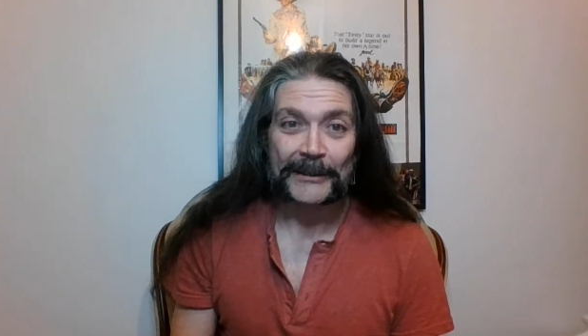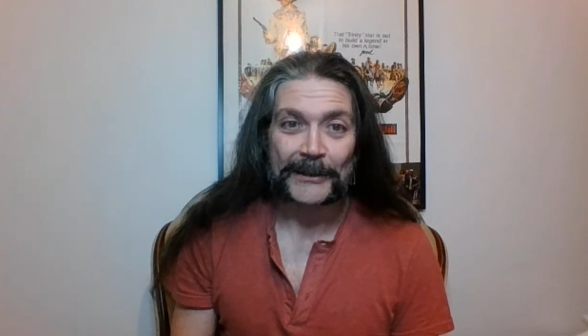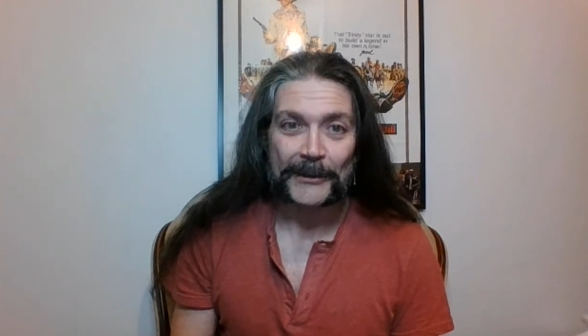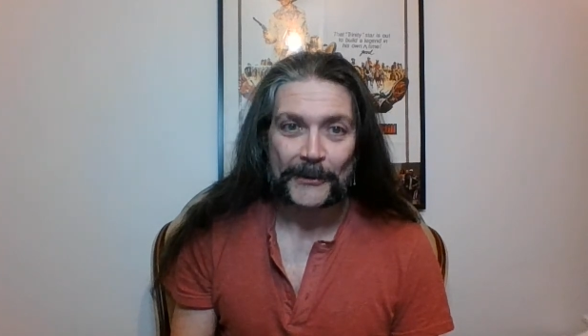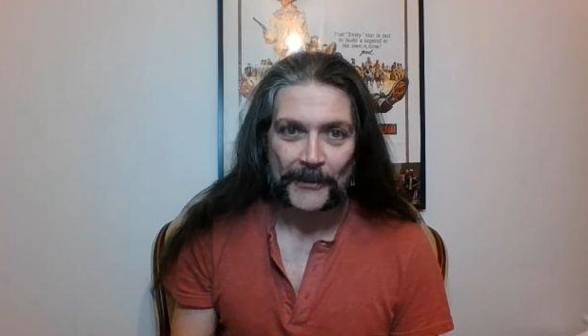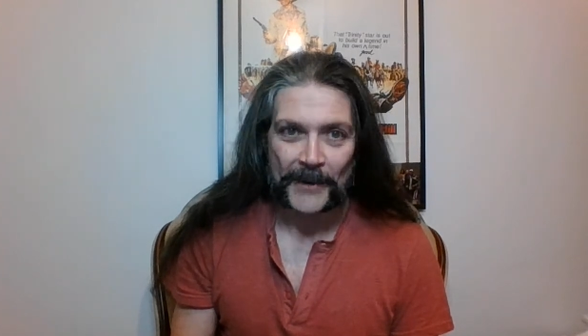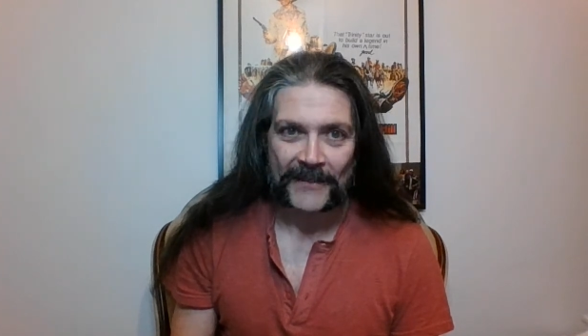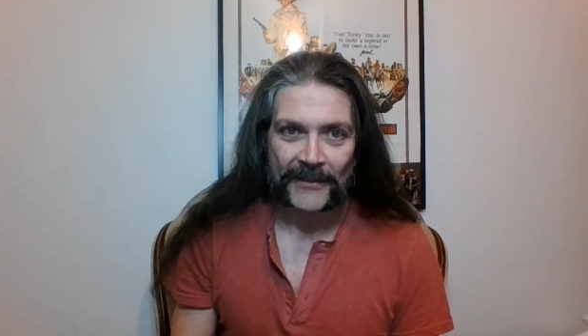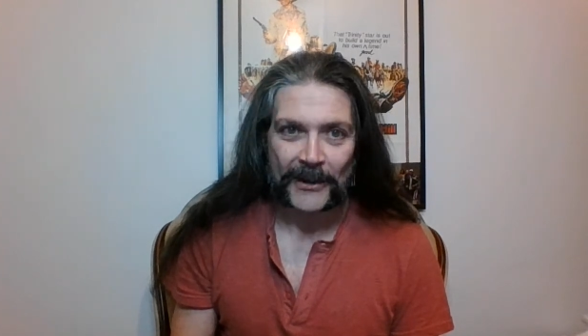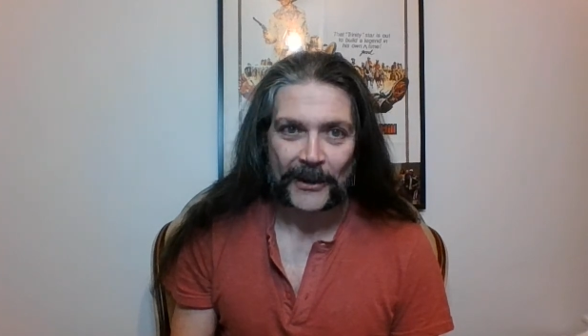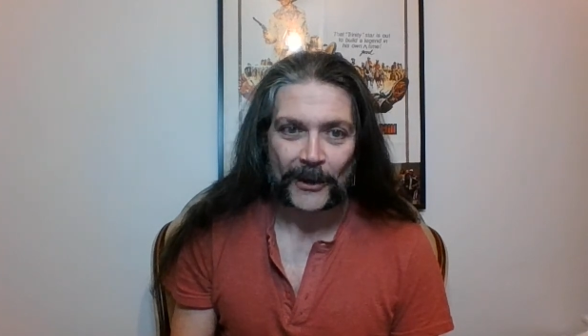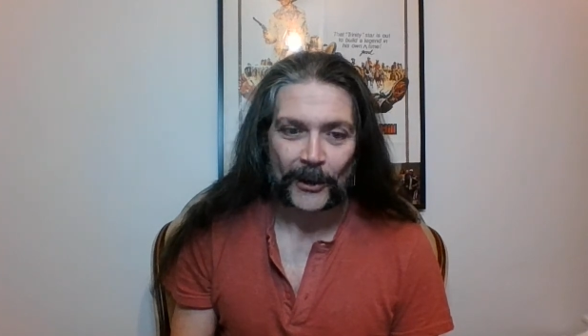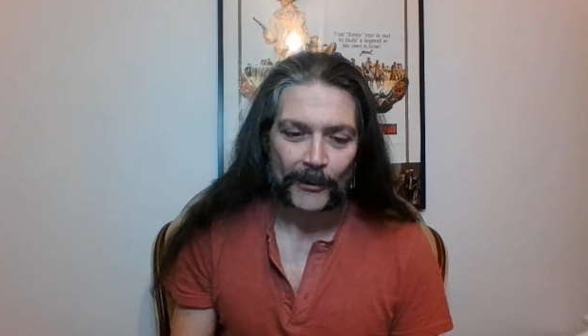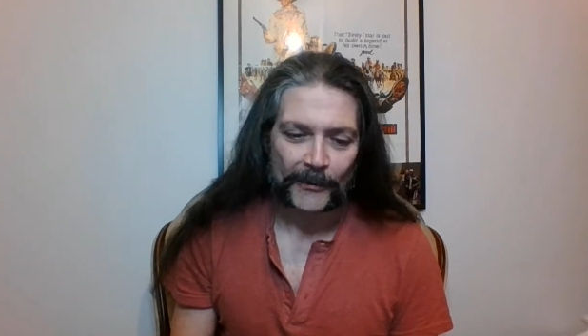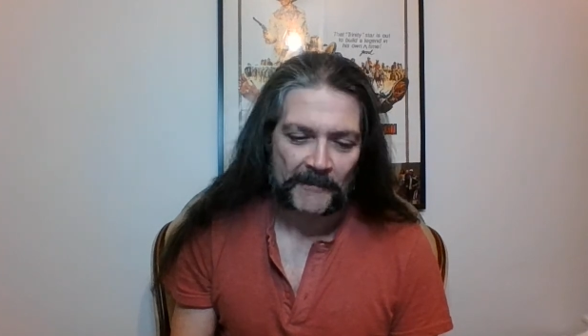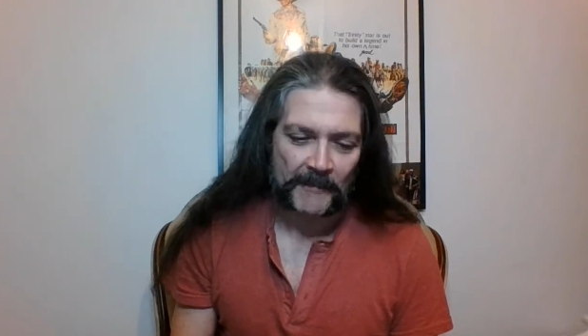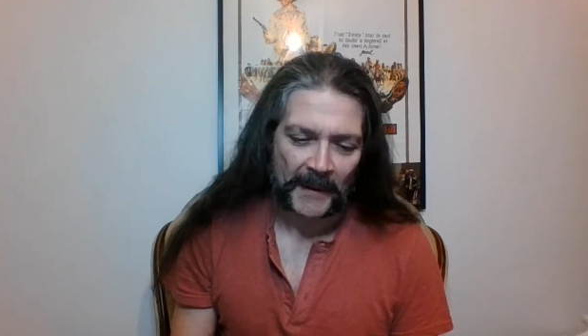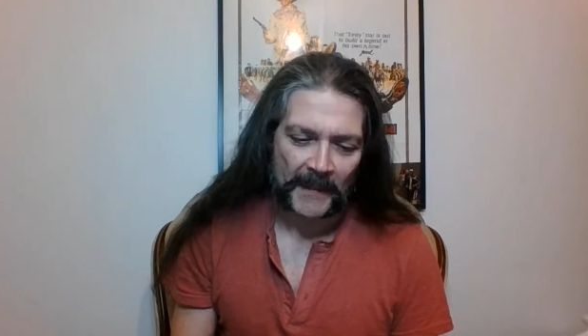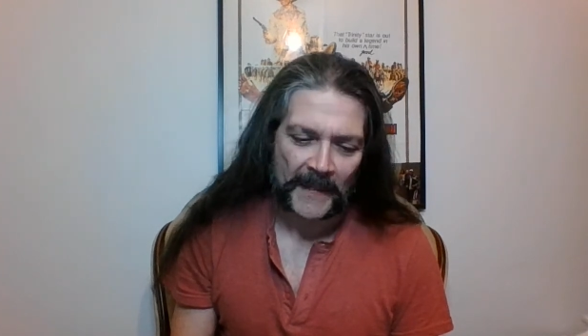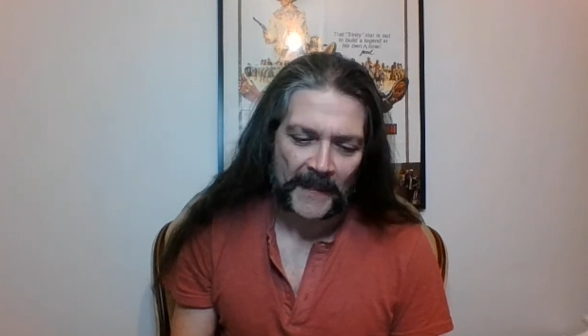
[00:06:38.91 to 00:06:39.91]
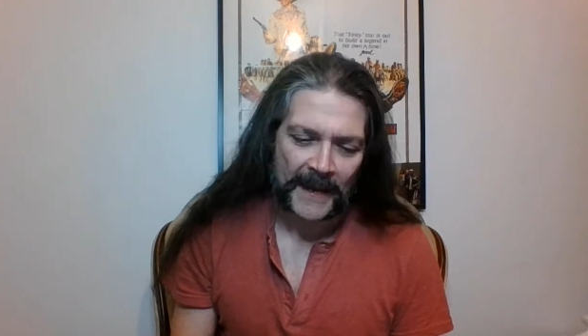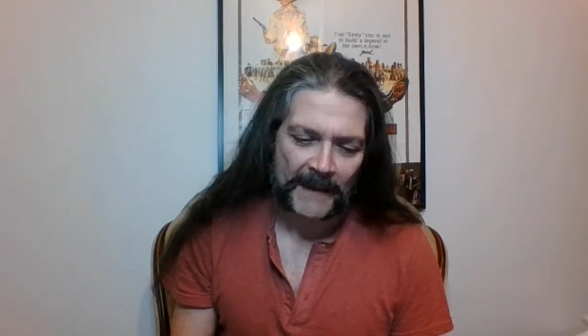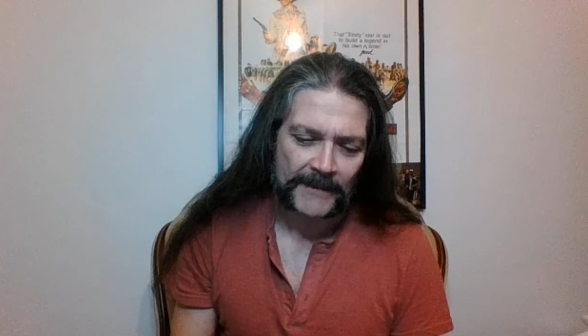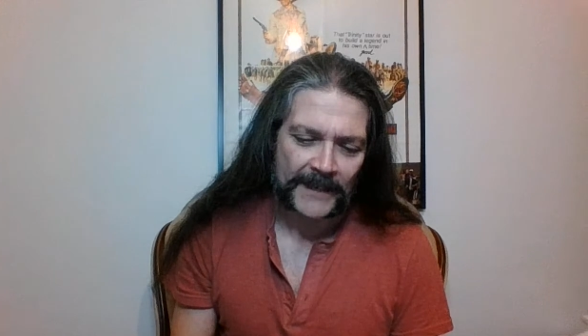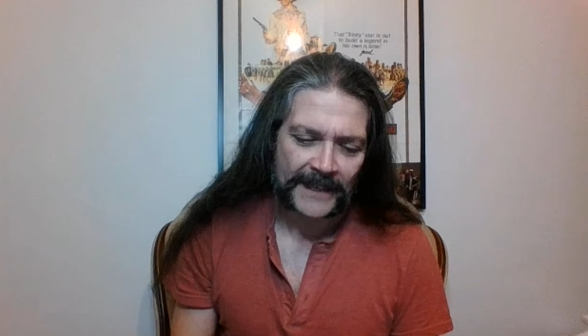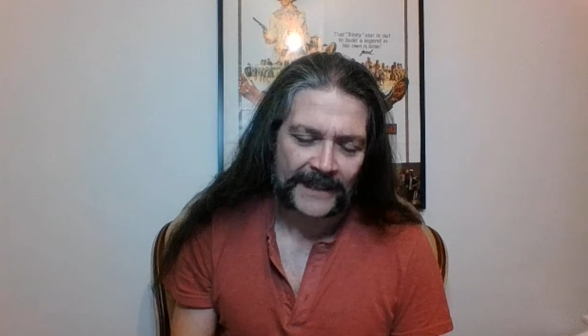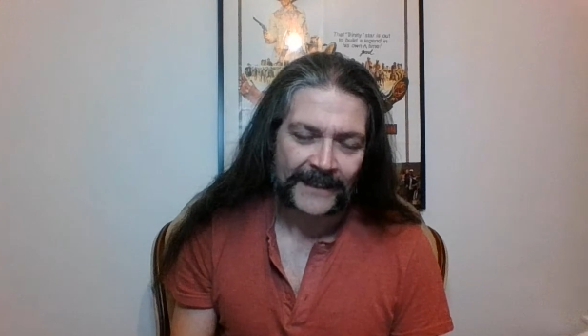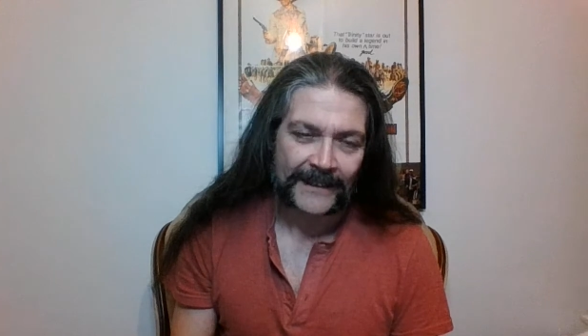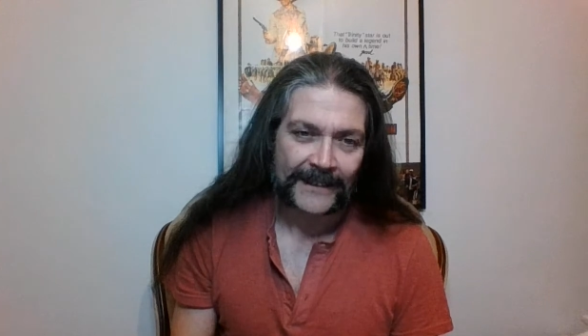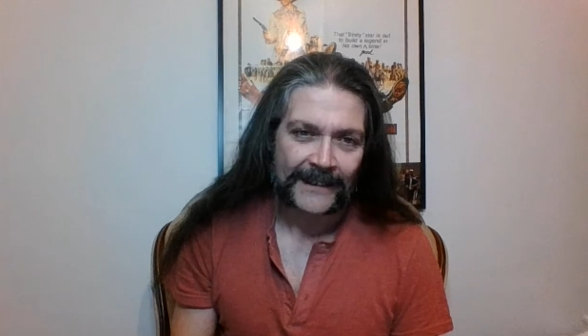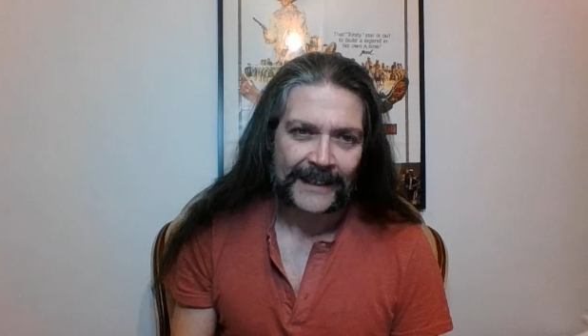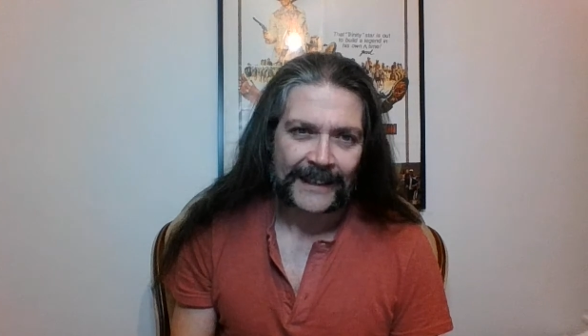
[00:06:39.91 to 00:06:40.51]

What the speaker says: you we have a COVID pandemic,